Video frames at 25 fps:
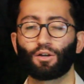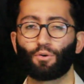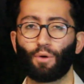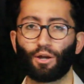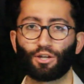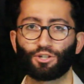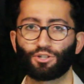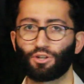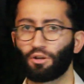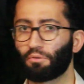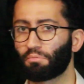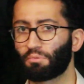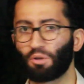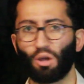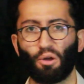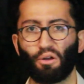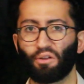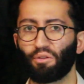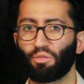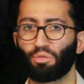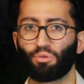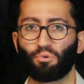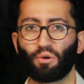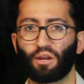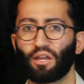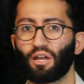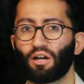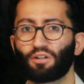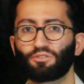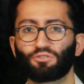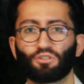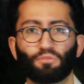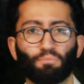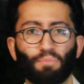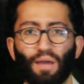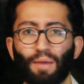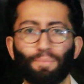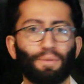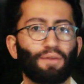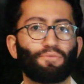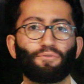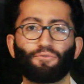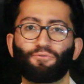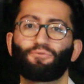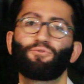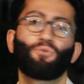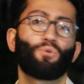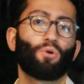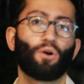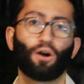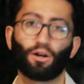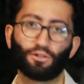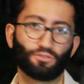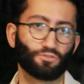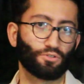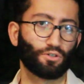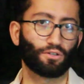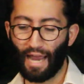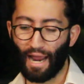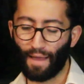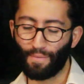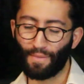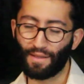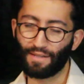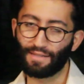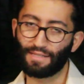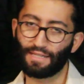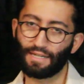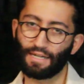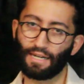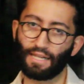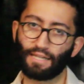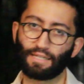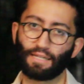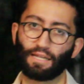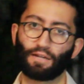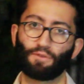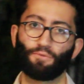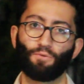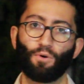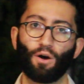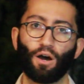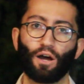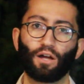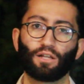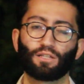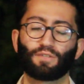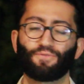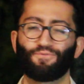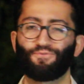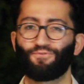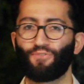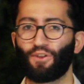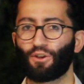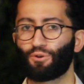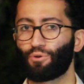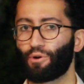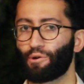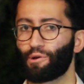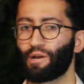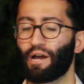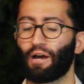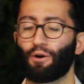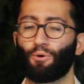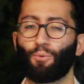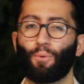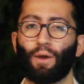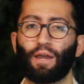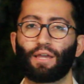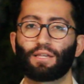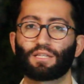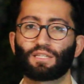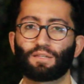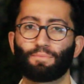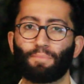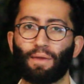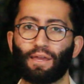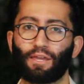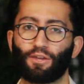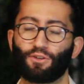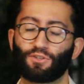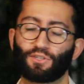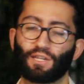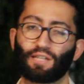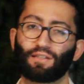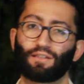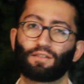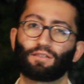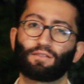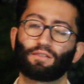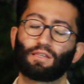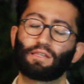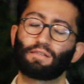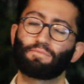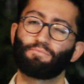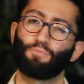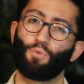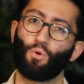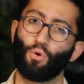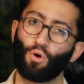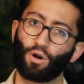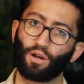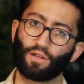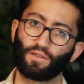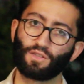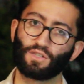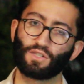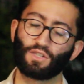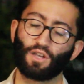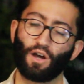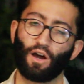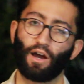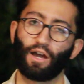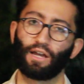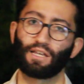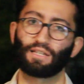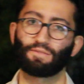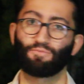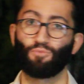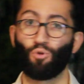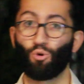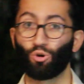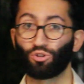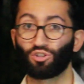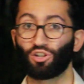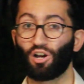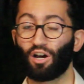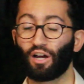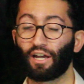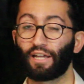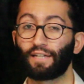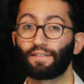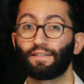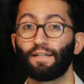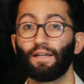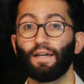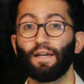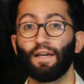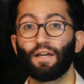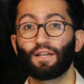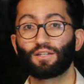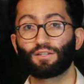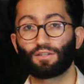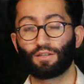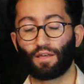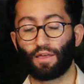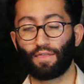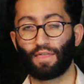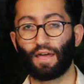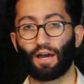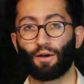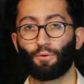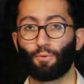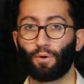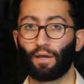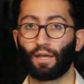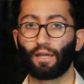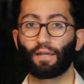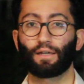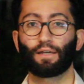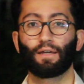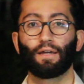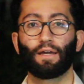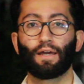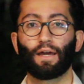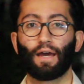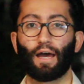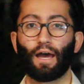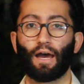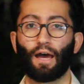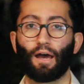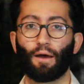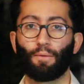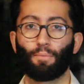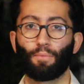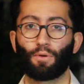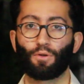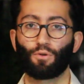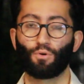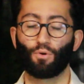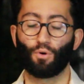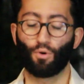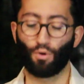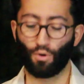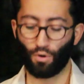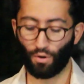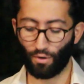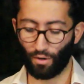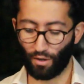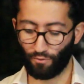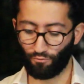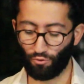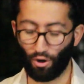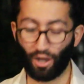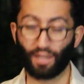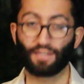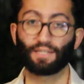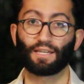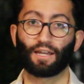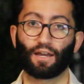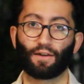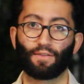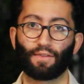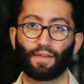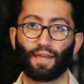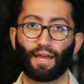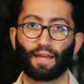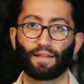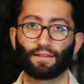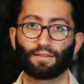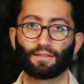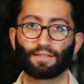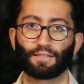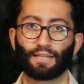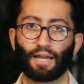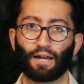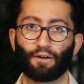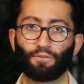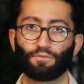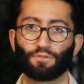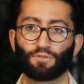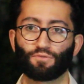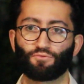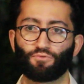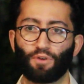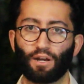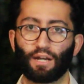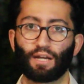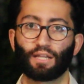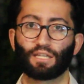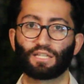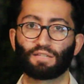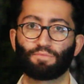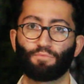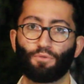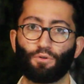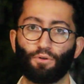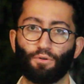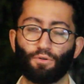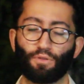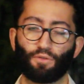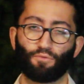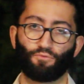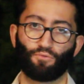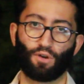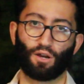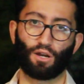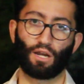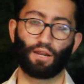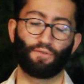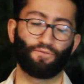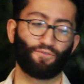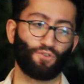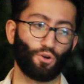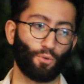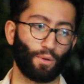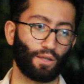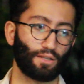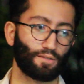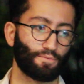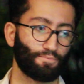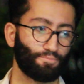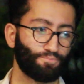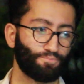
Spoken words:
question, going 300, maybe even 400, and then deleting words, figuring out ways to make your sentences more concise, more tight, so that that way your writing at the end sounds really smooth and really fluid.